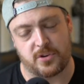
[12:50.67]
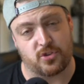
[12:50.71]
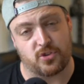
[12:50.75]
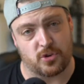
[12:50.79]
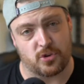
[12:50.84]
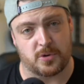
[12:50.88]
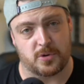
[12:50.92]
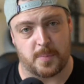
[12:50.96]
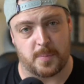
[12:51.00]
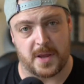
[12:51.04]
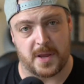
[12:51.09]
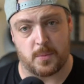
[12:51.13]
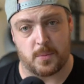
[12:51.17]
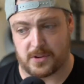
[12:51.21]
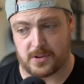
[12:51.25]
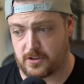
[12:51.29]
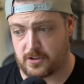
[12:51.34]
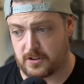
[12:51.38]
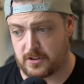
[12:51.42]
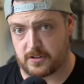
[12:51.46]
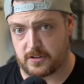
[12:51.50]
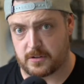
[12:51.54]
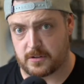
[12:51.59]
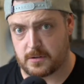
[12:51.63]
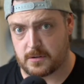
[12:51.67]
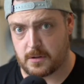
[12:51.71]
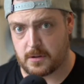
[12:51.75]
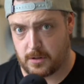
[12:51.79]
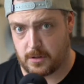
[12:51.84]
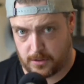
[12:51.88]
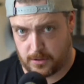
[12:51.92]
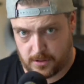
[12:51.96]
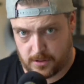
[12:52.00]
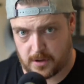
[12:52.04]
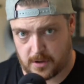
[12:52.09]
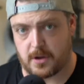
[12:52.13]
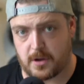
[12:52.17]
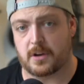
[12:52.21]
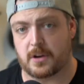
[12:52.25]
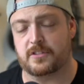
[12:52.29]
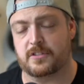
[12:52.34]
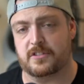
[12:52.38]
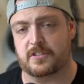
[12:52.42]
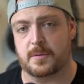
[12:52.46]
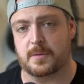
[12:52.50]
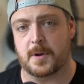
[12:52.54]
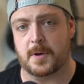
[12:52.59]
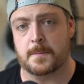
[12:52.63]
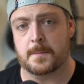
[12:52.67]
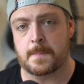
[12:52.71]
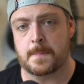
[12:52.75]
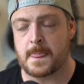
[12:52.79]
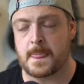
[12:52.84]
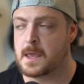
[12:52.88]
should be, which is the customer.